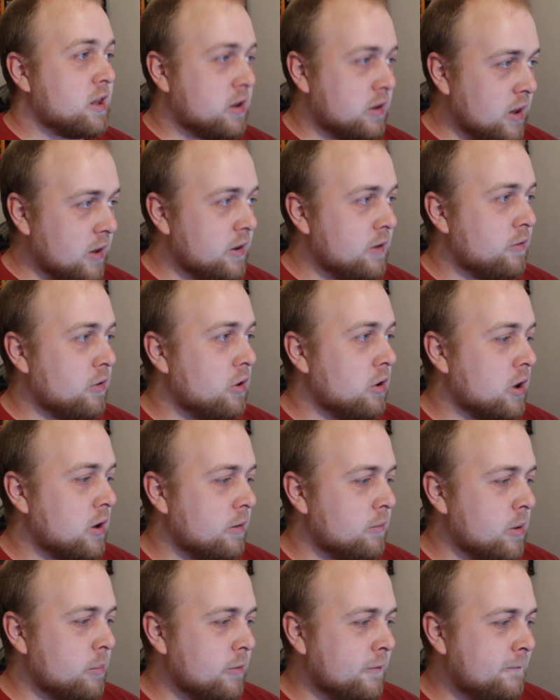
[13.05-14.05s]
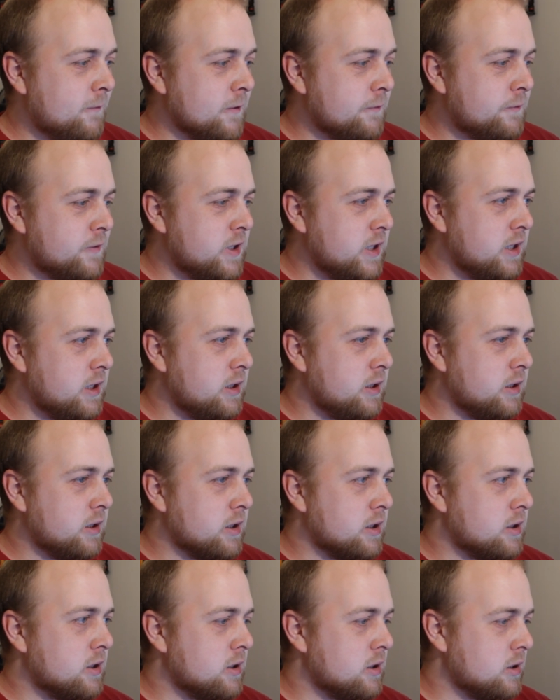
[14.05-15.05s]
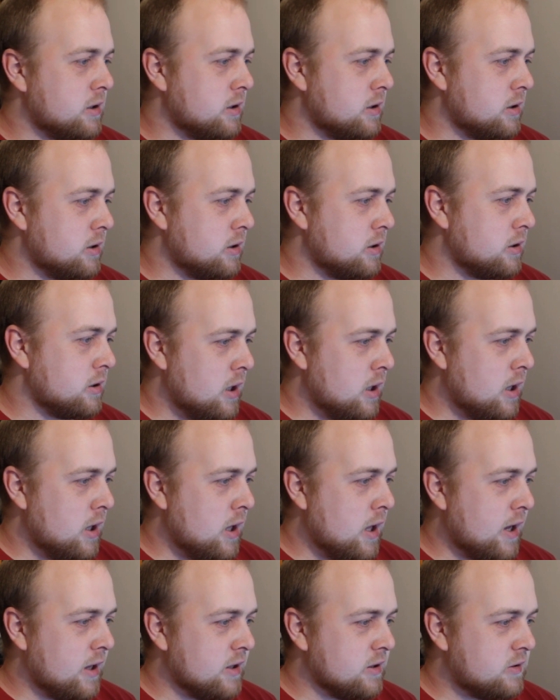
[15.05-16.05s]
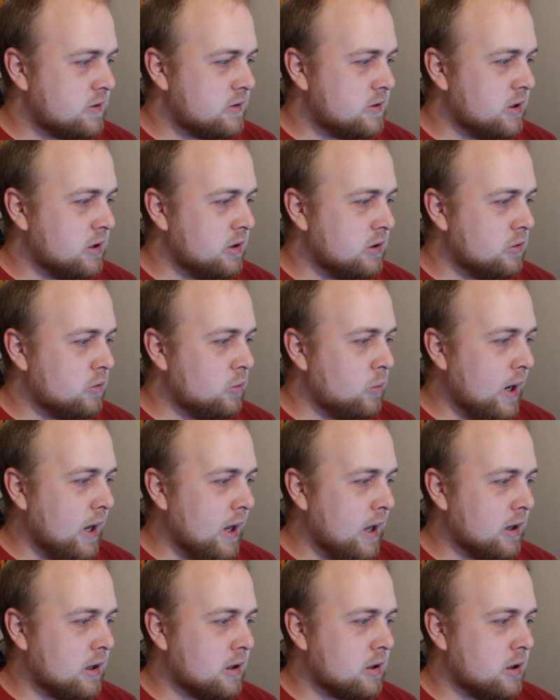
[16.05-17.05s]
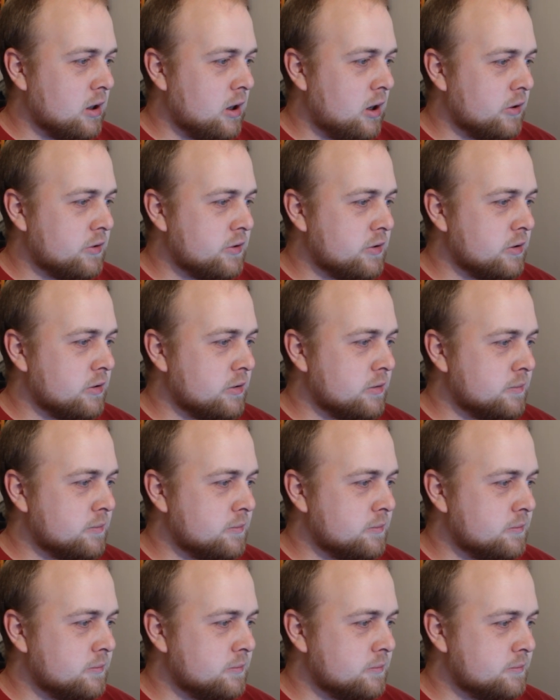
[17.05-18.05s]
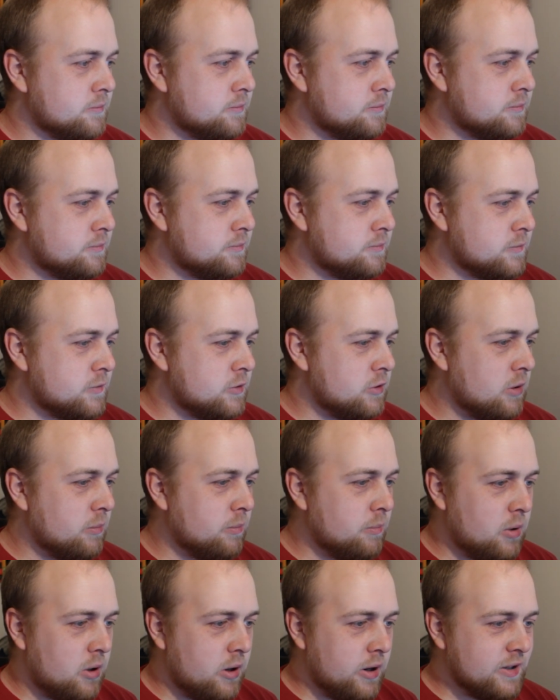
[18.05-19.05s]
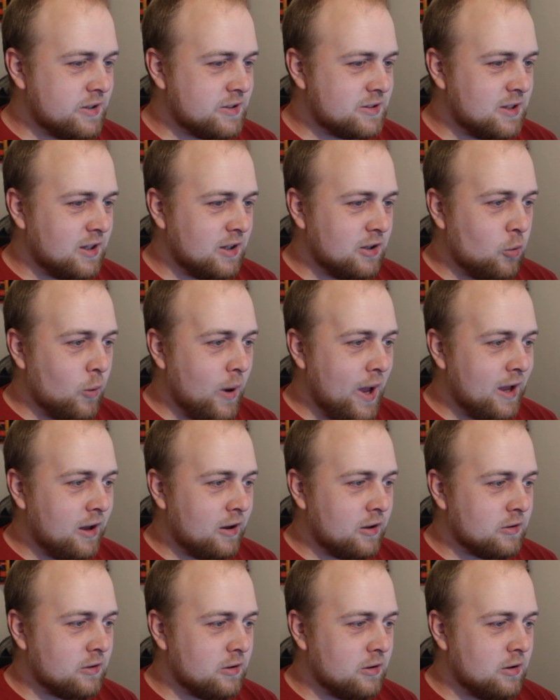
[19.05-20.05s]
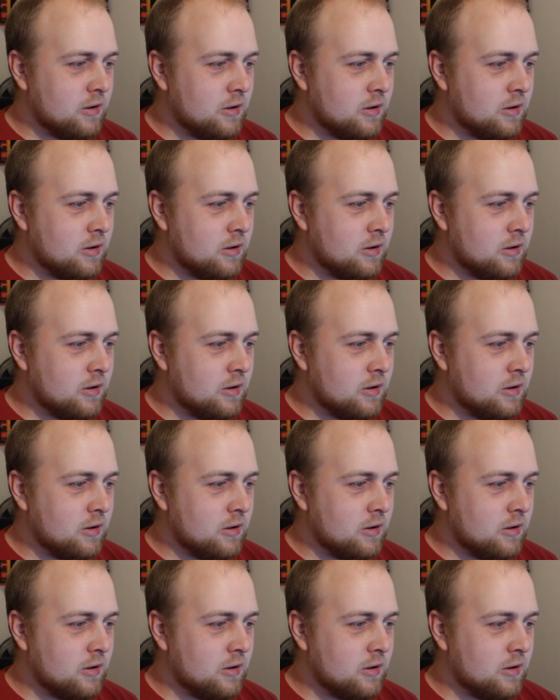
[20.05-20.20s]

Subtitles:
Let's have a look at number 15. A single egg carton. You can buy single eggs.